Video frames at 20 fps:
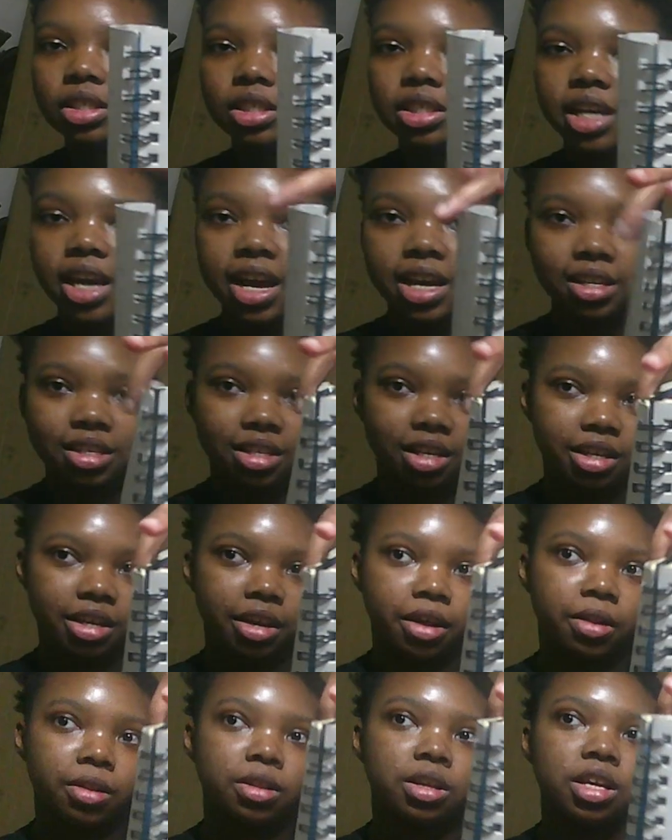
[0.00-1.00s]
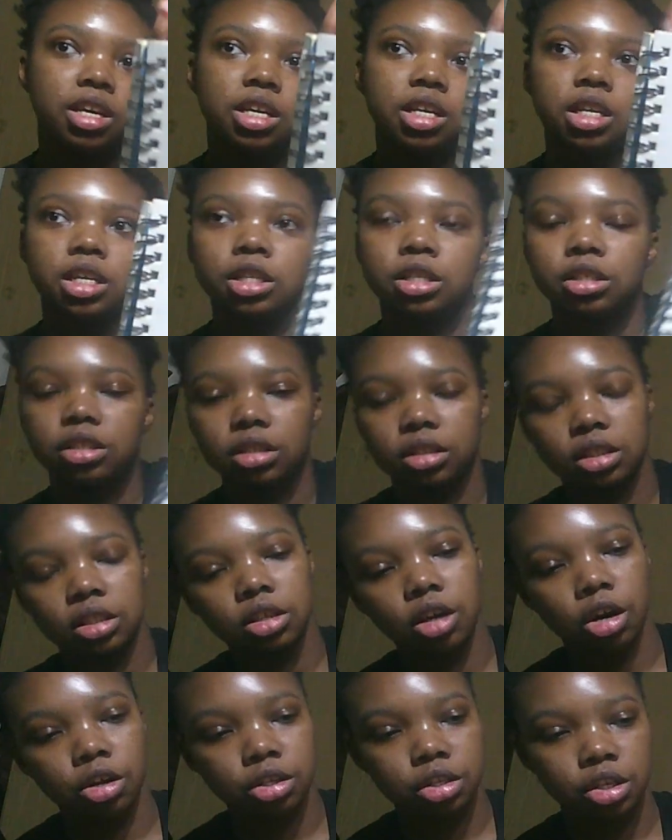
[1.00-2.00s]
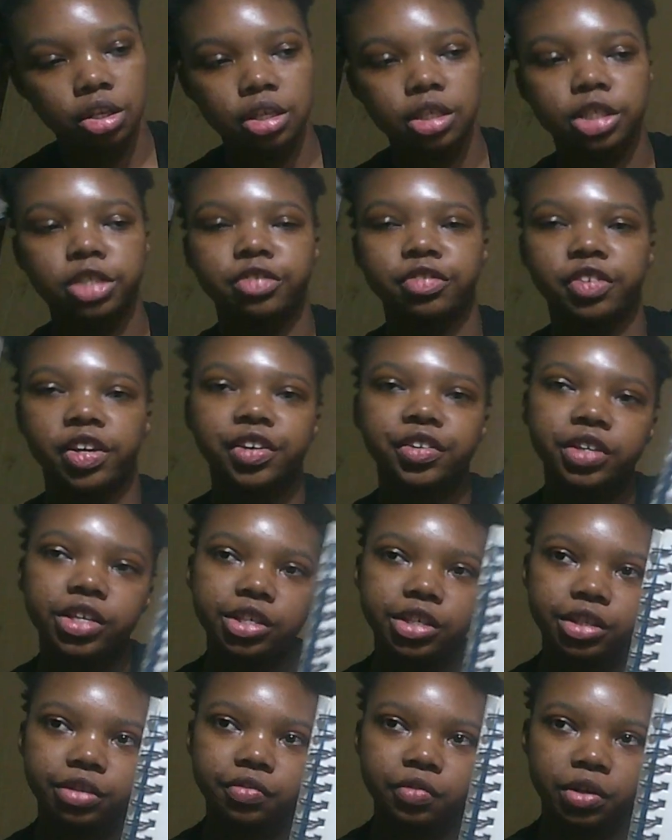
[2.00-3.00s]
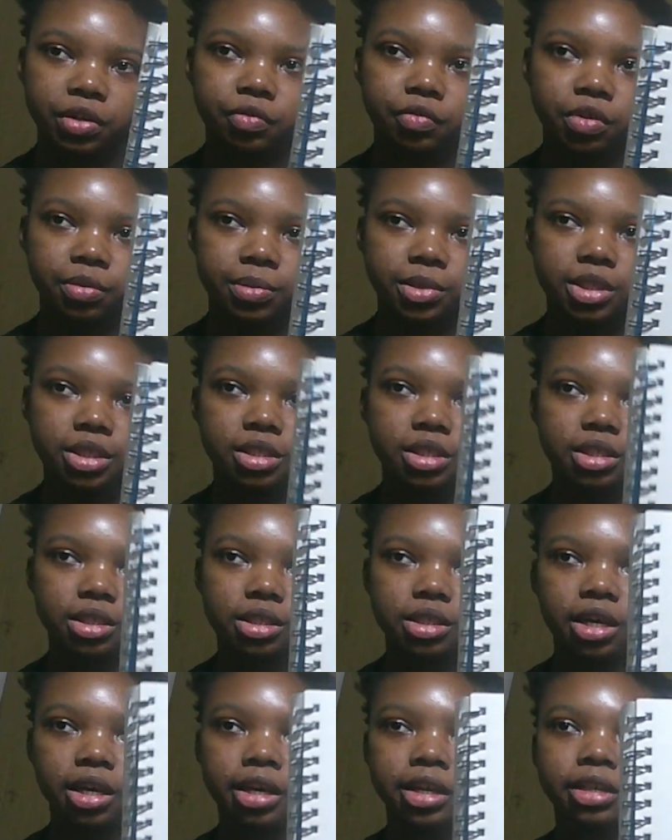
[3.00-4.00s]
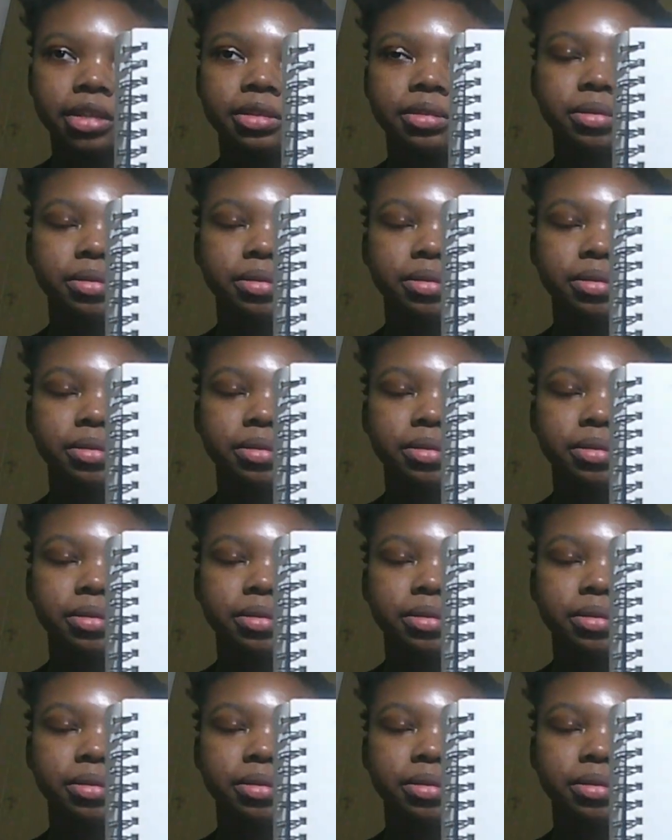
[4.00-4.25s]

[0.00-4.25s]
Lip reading: Azael. He also looks very different from this design,